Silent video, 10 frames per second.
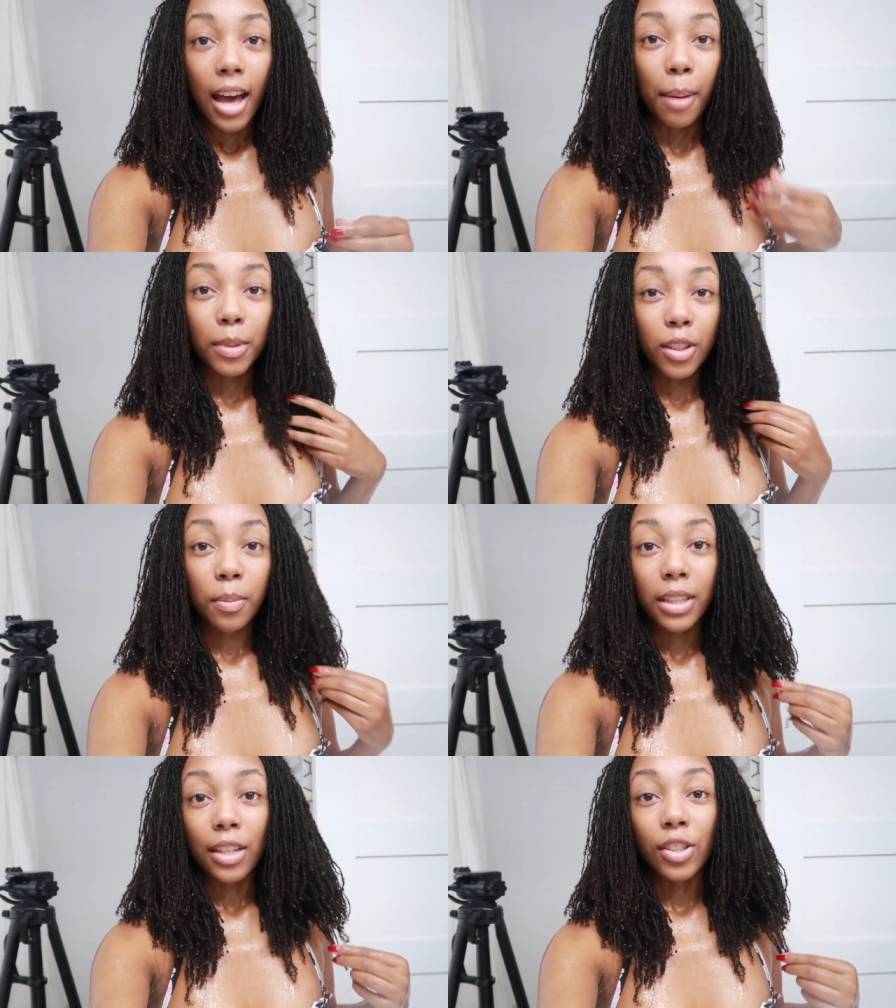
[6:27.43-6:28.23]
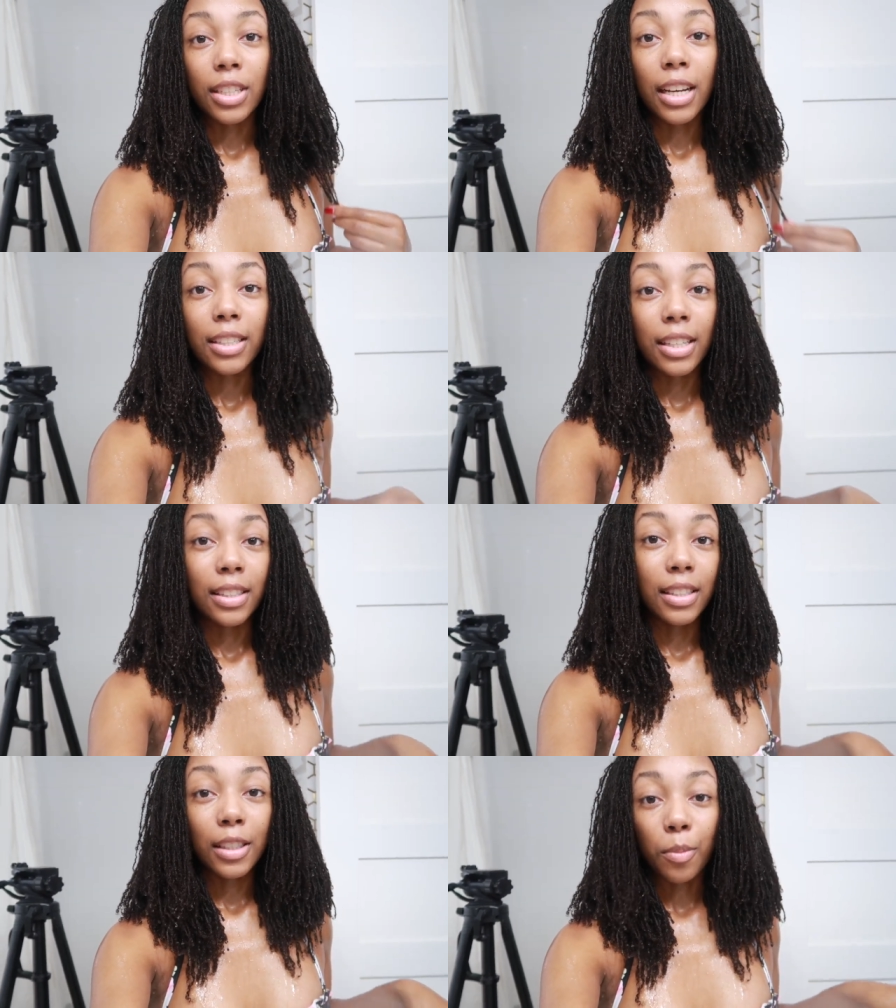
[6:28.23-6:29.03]
I'm assuming that she does
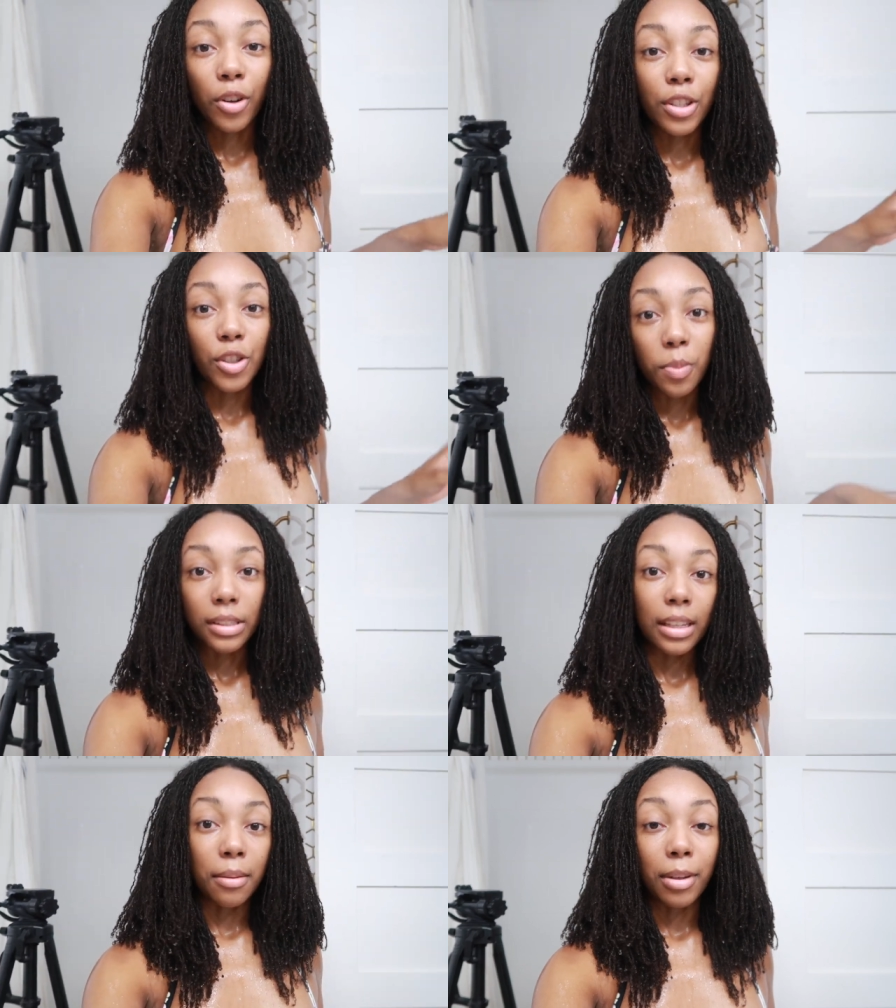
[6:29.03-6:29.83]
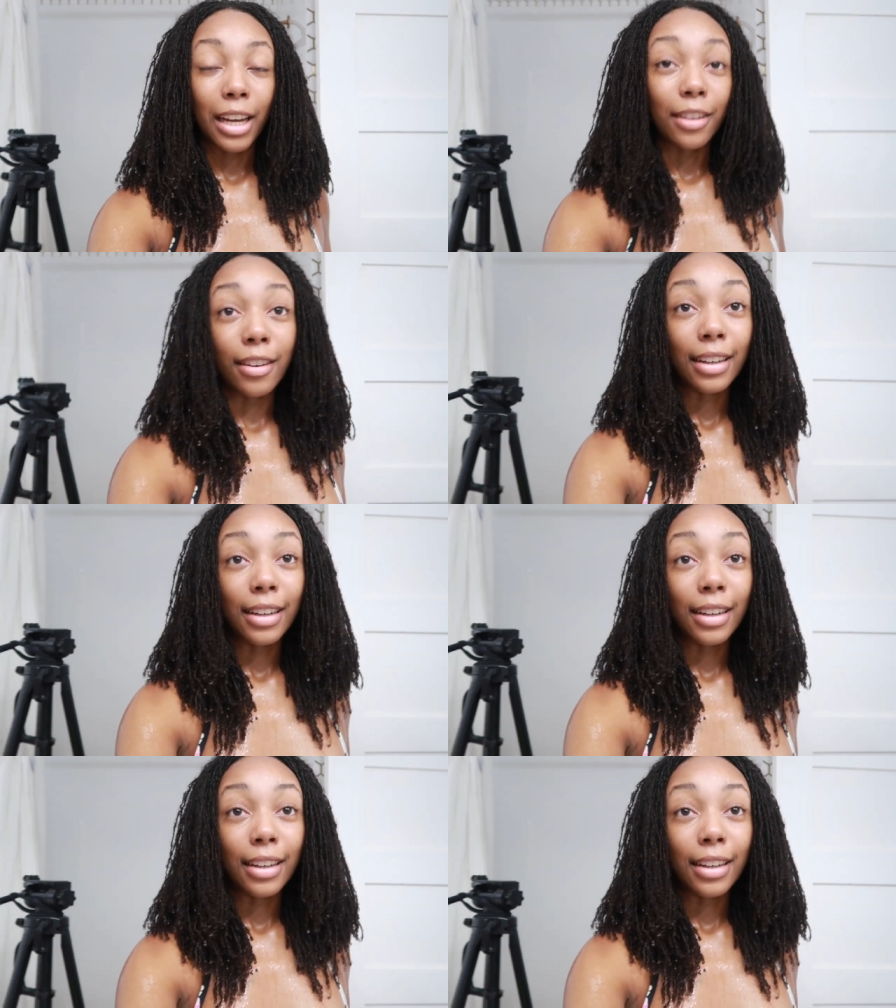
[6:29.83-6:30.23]
because this morning she wasn't complaining or